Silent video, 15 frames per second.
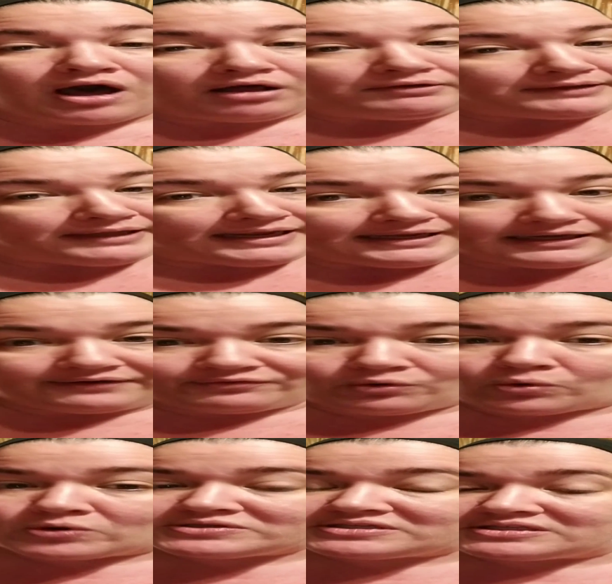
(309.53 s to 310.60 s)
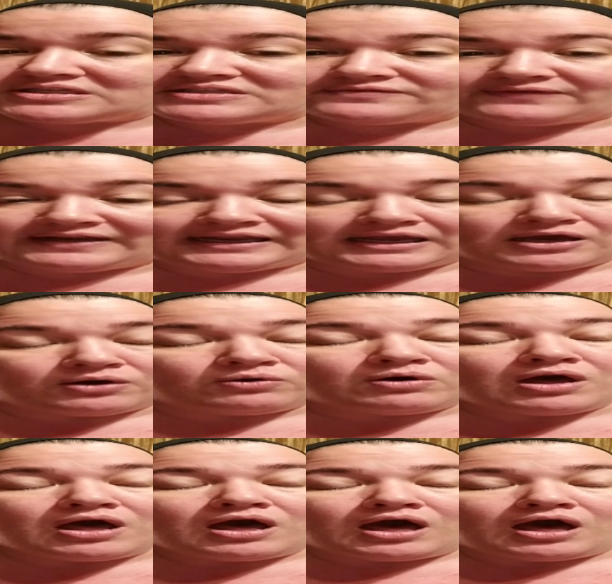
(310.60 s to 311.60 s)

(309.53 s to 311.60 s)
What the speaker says: I'll link it, of course, in this video.